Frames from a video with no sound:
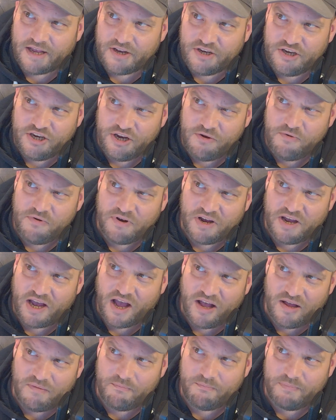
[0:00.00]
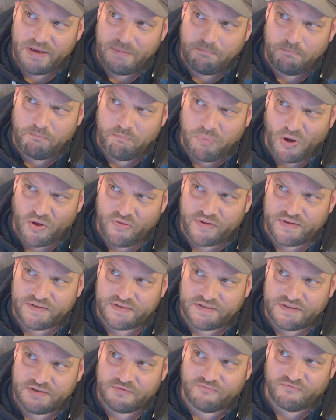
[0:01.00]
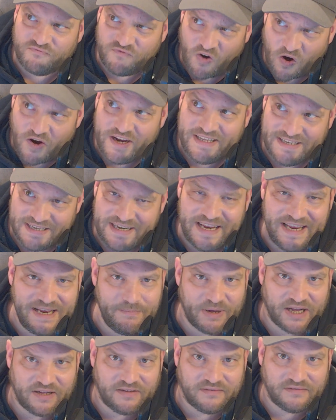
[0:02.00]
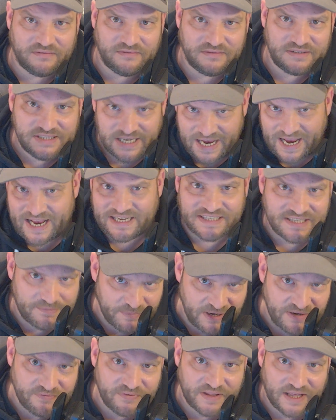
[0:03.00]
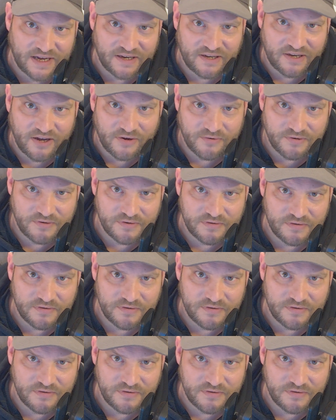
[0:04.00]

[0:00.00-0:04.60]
and you can't be bothered to write an email to ask me for that code.